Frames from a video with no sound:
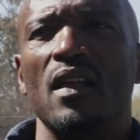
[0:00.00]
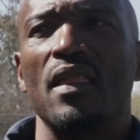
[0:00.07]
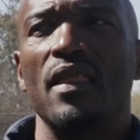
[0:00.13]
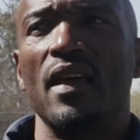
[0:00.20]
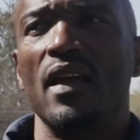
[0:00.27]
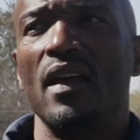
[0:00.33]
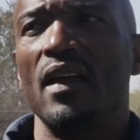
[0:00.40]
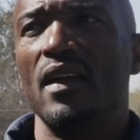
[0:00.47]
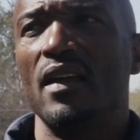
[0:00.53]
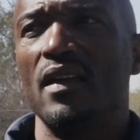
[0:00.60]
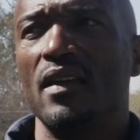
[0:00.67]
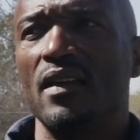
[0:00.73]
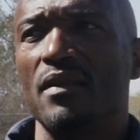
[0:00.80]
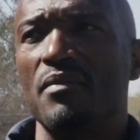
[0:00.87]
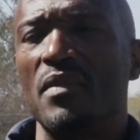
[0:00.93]

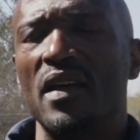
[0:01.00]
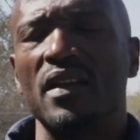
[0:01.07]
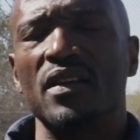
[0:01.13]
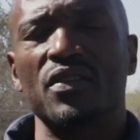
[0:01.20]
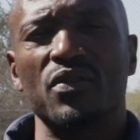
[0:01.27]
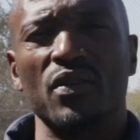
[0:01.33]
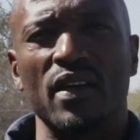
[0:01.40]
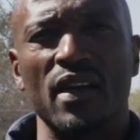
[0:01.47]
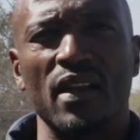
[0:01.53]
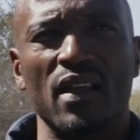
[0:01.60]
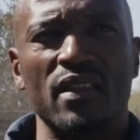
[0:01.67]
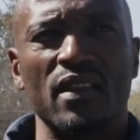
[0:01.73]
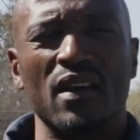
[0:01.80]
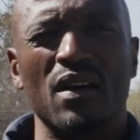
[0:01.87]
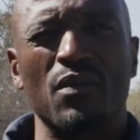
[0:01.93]
they managed to get, I
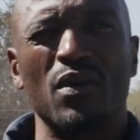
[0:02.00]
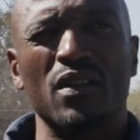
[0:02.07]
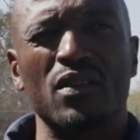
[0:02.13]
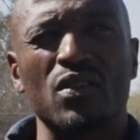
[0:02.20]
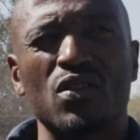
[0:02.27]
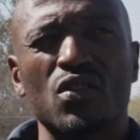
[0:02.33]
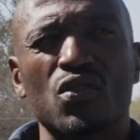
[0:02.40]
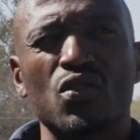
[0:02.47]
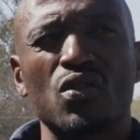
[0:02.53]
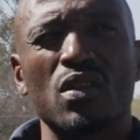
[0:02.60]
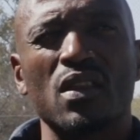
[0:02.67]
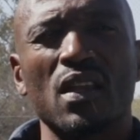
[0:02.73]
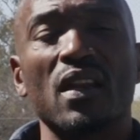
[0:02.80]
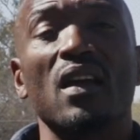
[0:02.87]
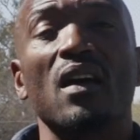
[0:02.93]
think, about
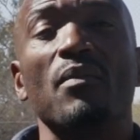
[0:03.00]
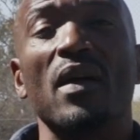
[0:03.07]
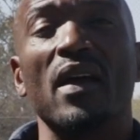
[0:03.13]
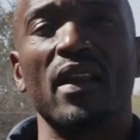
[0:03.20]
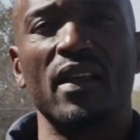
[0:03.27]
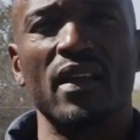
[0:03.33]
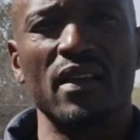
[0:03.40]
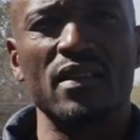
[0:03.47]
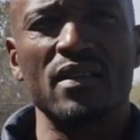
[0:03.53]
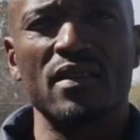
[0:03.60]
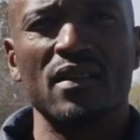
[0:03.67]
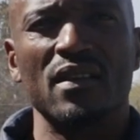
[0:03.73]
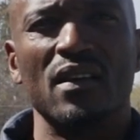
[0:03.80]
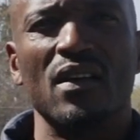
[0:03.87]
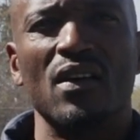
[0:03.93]
3
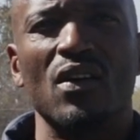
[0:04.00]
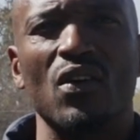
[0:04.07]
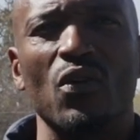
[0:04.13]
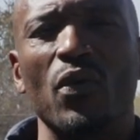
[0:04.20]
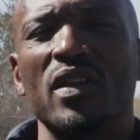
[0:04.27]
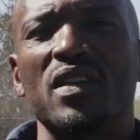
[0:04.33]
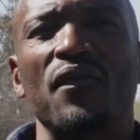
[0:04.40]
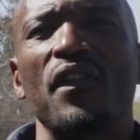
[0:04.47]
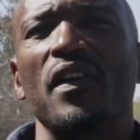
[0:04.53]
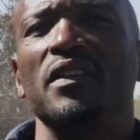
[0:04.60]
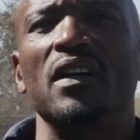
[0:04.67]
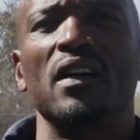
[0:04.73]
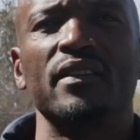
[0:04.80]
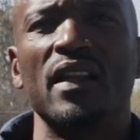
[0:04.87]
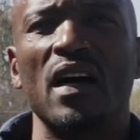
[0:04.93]
Americans, which
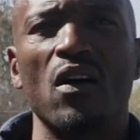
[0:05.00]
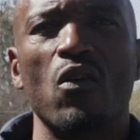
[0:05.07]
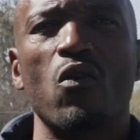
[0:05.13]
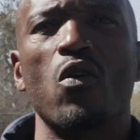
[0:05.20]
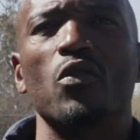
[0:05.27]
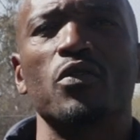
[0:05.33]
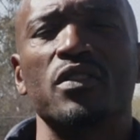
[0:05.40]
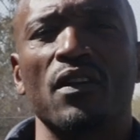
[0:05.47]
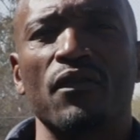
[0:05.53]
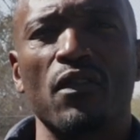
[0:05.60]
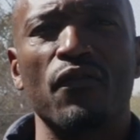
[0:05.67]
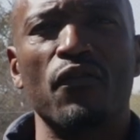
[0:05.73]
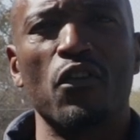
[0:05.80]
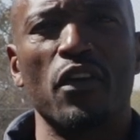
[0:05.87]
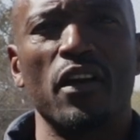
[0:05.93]
filled out now a quota
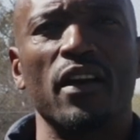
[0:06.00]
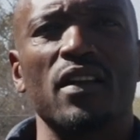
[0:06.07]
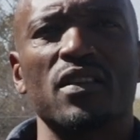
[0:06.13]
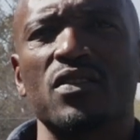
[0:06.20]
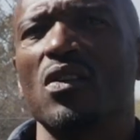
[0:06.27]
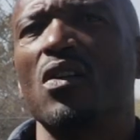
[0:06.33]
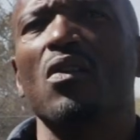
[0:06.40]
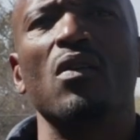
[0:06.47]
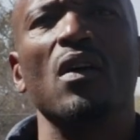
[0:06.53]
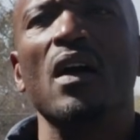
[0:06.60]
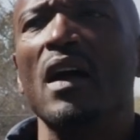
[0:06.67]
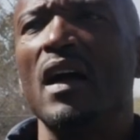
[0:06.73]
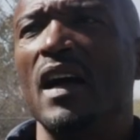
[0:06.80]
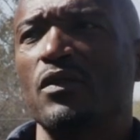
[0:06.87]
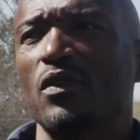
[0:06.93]
for foreigners. So
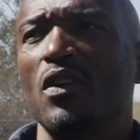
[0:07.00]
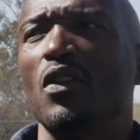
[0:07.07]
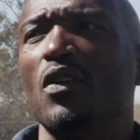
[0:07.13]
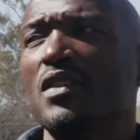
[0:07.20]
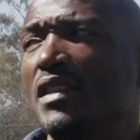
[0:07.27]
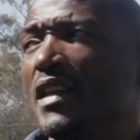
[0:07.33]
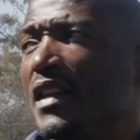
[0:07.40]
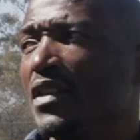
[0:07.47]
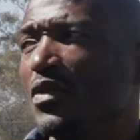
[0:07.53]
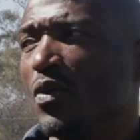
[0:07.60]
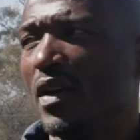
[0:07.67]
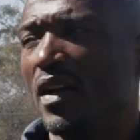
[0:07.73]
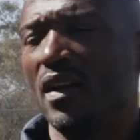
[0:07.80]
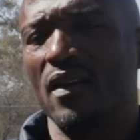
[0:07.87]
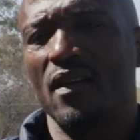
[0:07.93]
it's one of those things
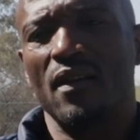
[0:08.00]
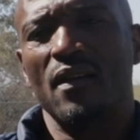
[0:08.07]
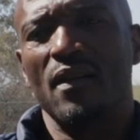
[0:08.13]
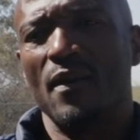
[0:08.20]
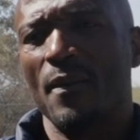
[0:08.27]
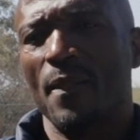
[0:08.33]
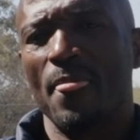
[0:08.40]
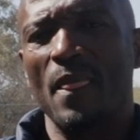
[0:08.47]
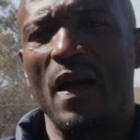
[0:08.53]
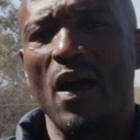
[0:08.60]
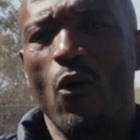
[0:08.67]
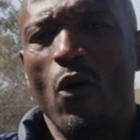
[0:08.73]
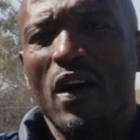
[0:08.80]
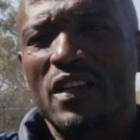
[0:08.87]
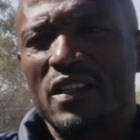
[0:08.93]
where I
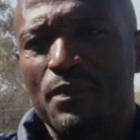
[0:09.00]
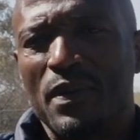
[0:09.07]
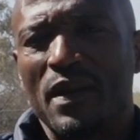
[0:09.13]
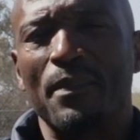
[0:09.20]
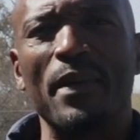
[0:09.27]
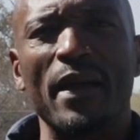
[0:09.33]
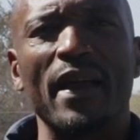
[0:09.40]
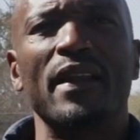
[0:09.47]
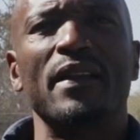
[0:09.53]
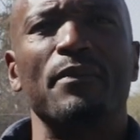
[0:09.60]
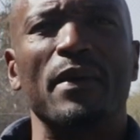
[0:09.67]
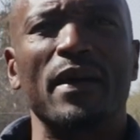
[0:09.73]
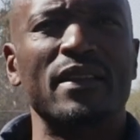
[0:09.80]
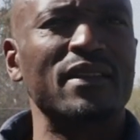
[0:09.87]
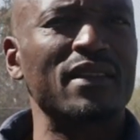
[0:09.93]
was prepared,
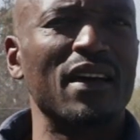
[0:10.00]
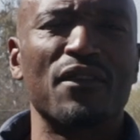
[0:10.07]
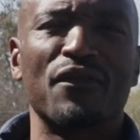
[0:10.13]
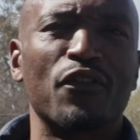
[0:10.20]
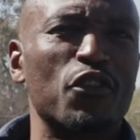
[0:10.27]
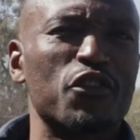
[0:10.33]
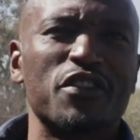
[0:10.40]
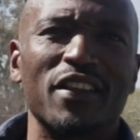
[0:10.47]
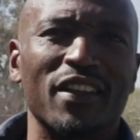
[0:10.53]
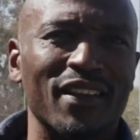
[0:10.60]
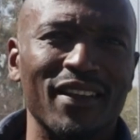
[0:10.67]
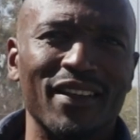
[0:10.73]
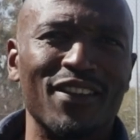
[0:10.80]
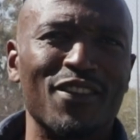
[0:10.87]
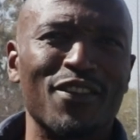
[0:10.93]
but
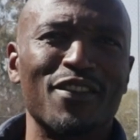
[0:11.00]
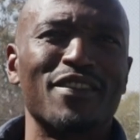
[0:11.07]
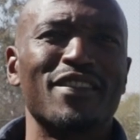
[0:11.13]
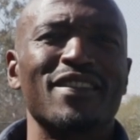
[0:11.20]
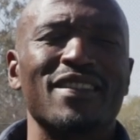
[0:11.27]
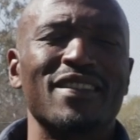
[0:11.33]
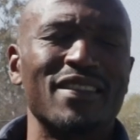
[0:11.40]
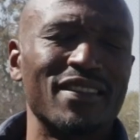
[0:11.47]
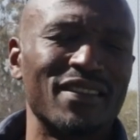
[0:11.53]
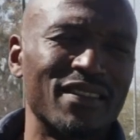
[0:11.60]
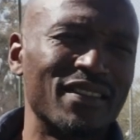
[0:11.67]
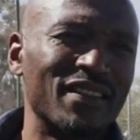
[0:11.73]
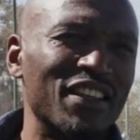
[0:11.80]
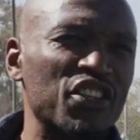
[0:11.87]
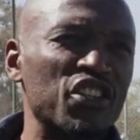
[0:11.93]
unfortunately, you know,
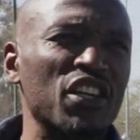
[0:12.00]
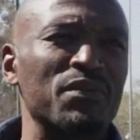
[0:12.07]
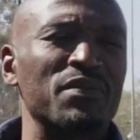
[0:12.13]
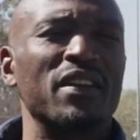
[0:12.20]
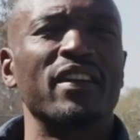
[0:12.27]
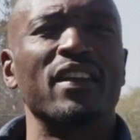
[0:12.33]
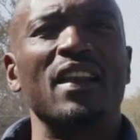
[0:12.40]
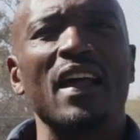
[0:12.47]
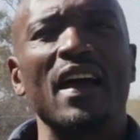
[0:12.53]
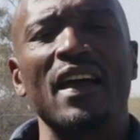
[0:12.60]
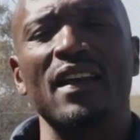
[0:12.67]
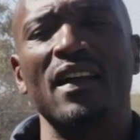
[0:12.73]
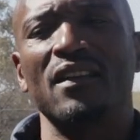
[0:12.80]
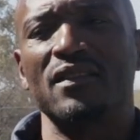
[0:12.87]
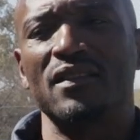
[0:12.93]
the chips didn't
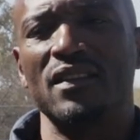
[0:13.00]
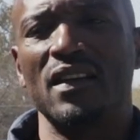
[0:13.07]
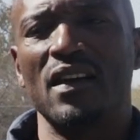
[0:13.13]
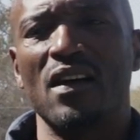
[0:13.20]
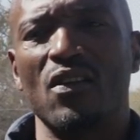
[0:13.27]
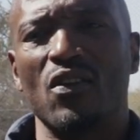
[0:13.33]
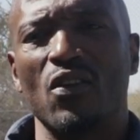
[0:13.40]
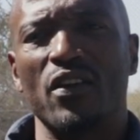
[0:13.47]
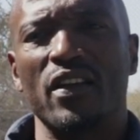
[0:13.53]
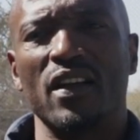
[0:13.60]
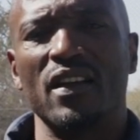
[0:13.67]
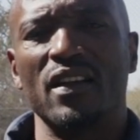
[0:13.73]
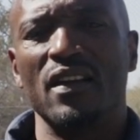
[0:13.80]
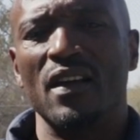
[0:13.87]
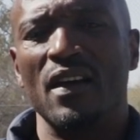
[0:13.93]
line out
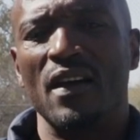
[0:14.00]
accordingly.